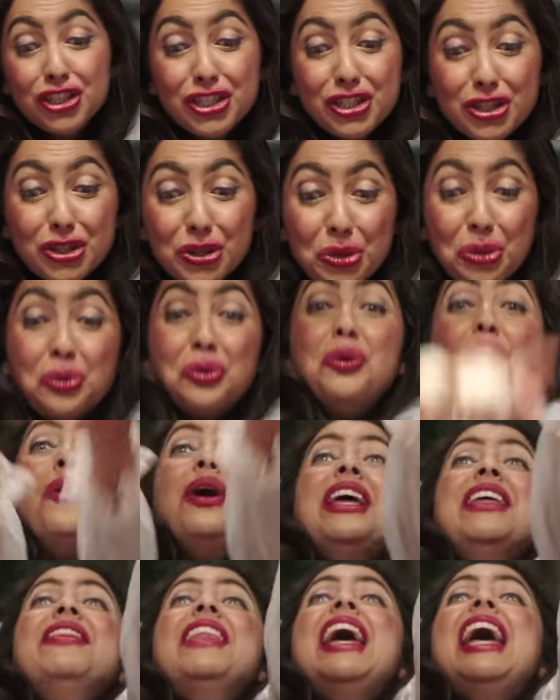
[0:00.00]
just throw
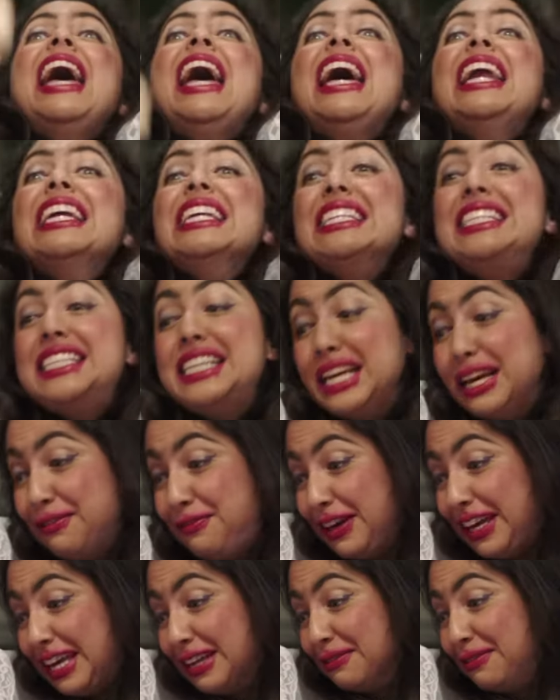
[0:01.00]
it in the air and see
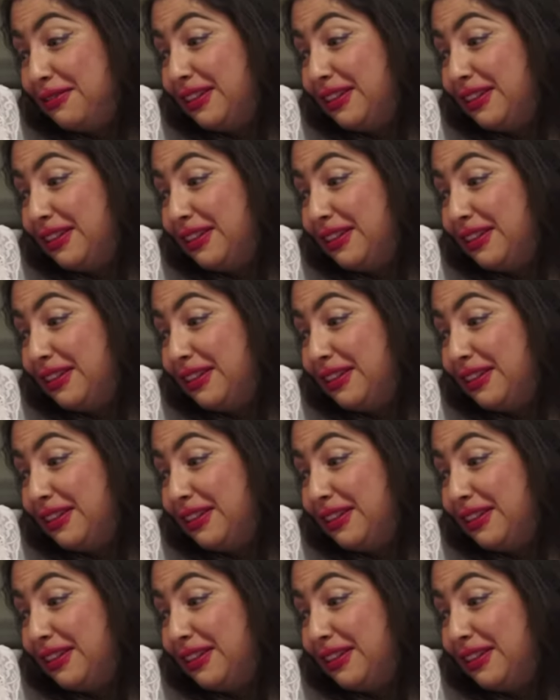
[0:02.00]
if it can